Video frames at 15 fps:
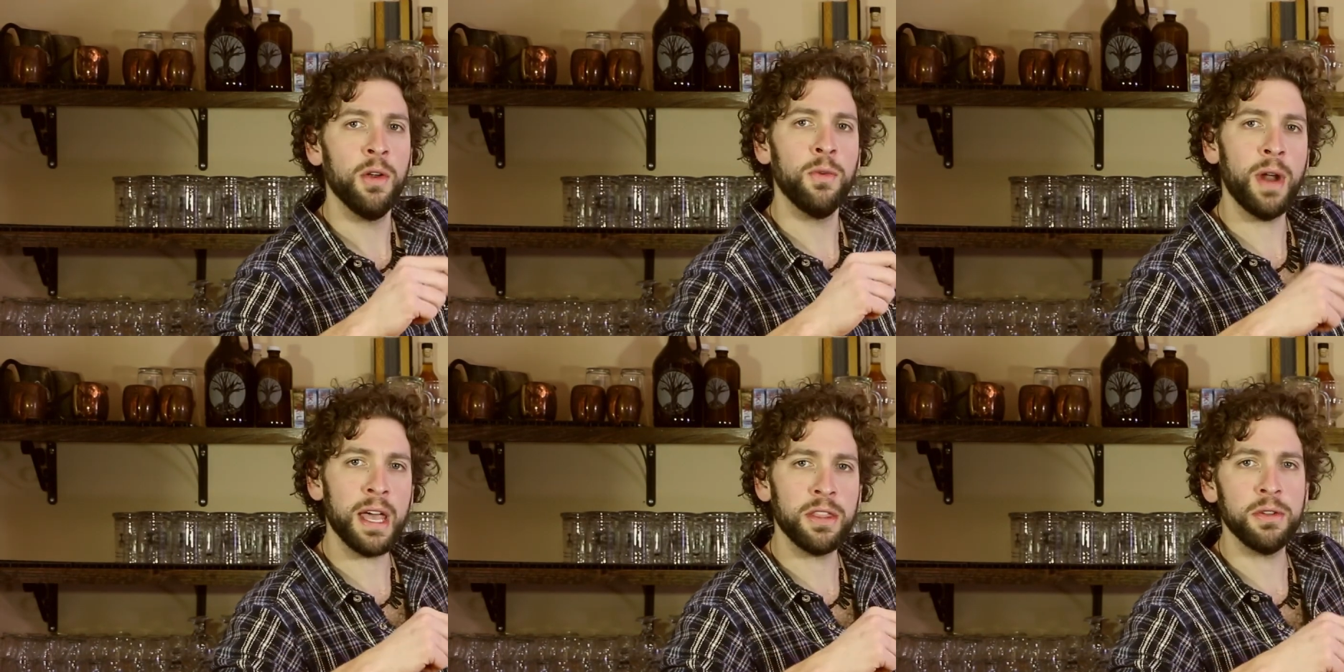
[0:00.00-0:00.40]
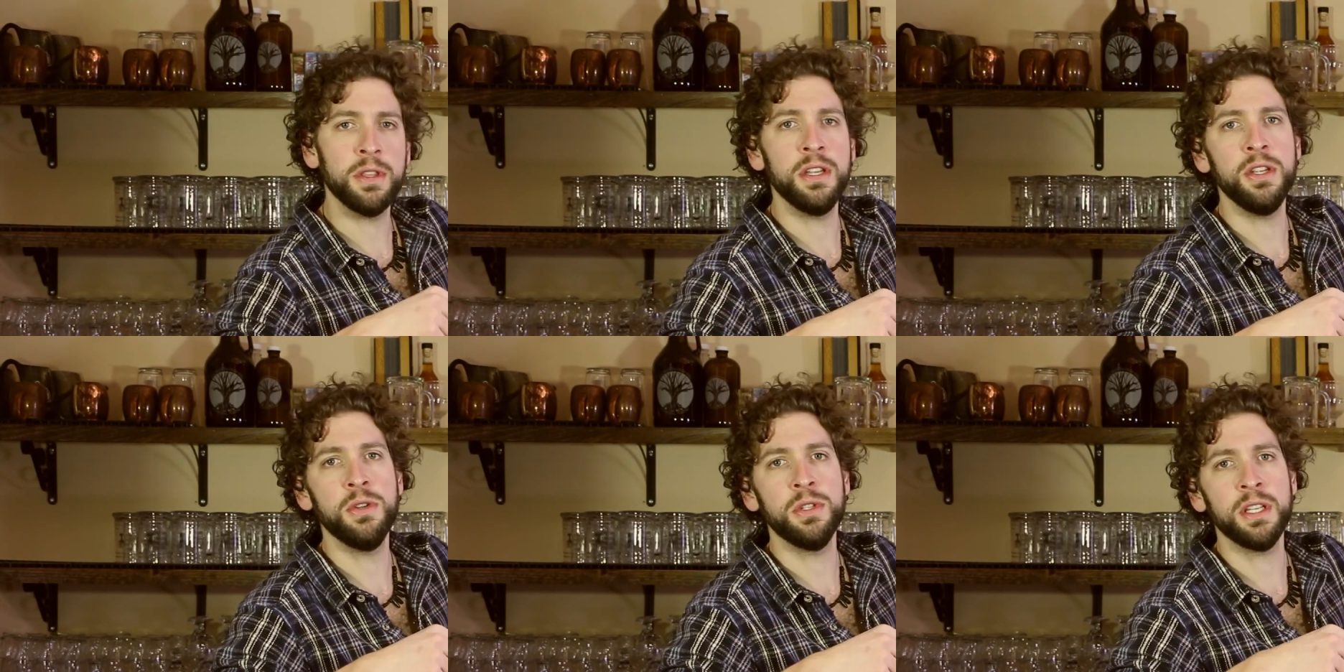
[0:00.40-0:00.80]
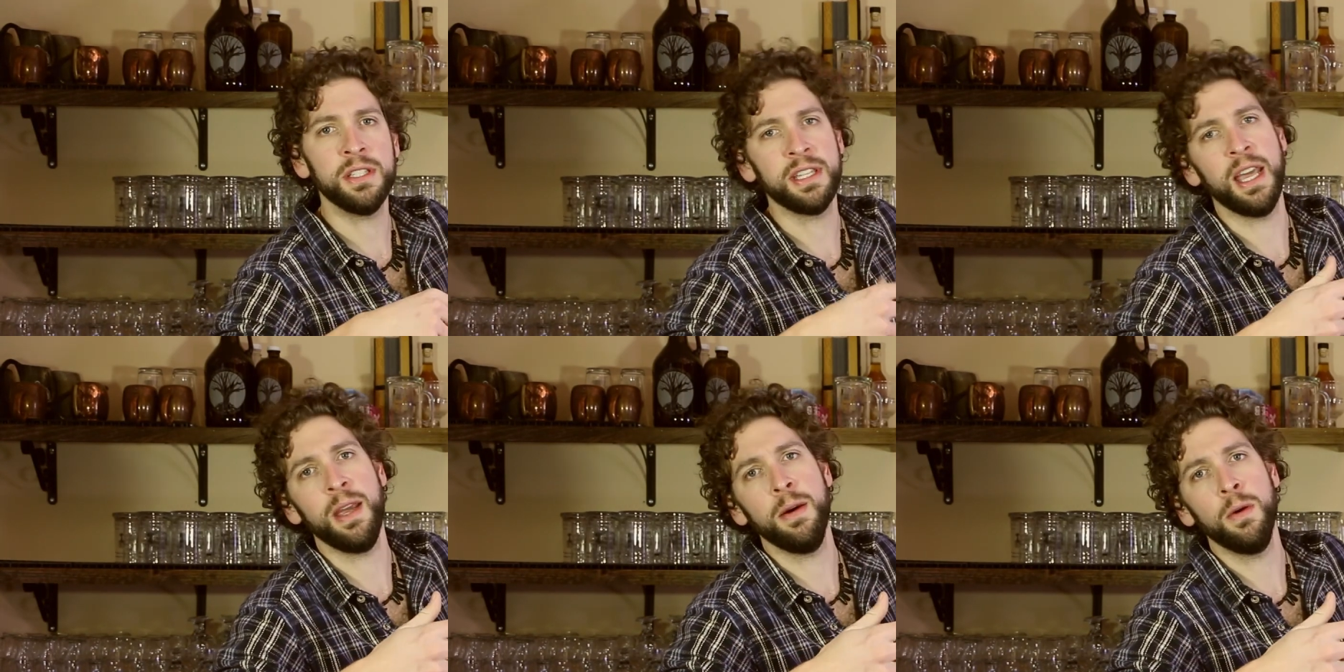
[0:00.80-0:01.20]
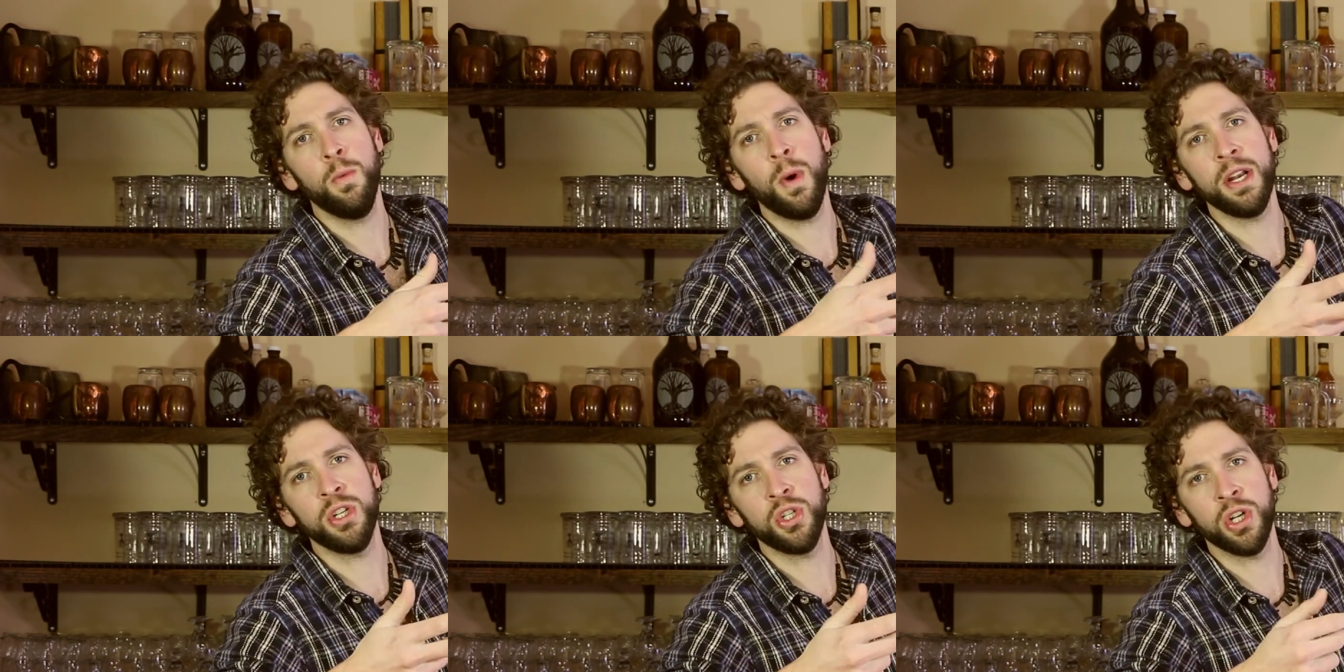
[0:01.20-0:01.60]
rather than using, say,
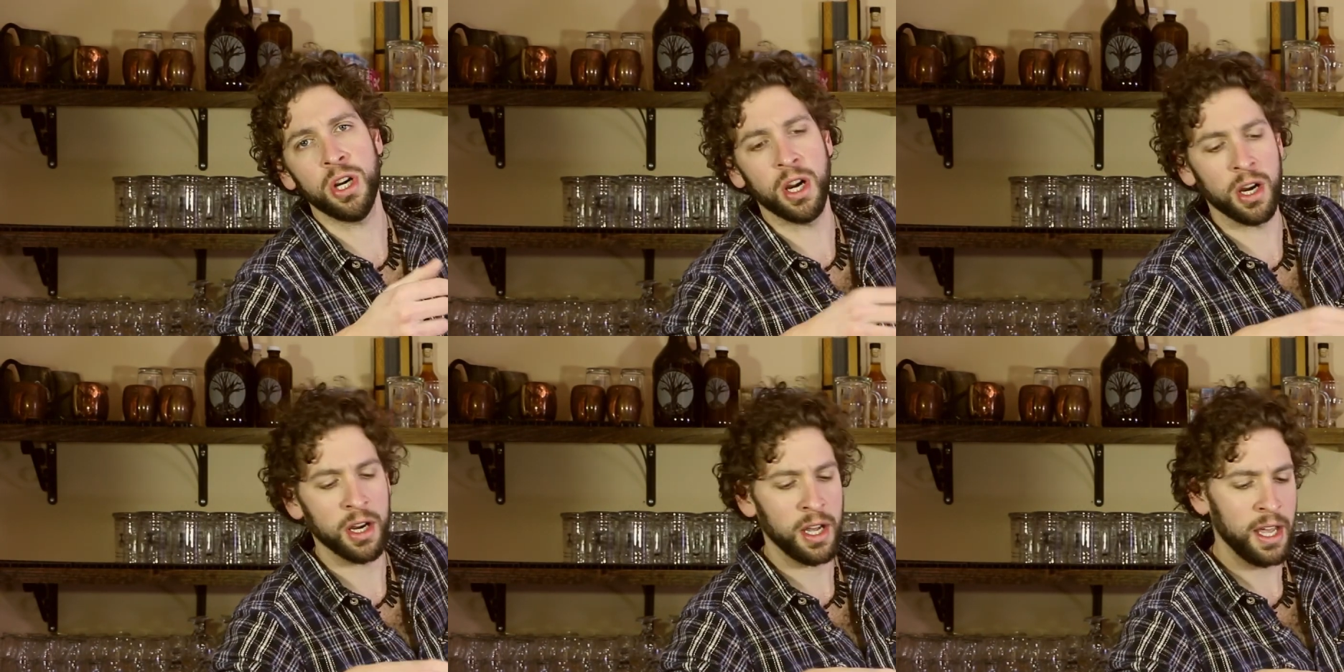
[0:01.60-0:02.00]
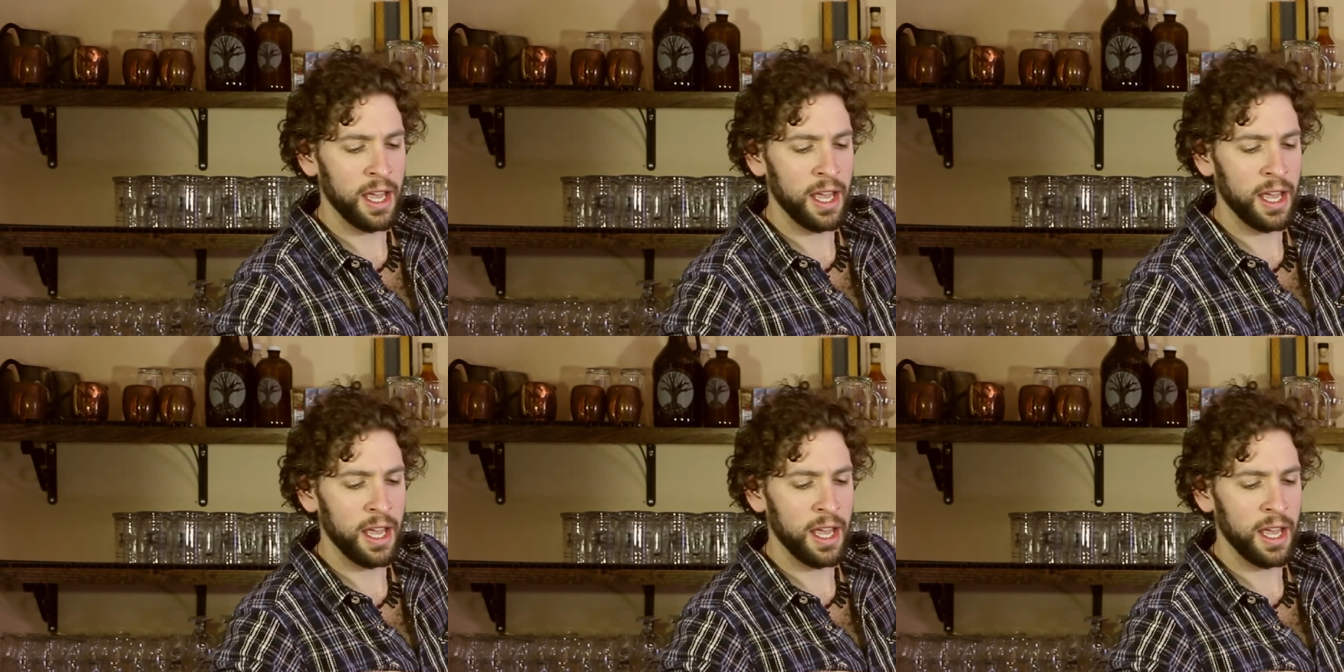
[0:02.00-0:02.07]
white sugar.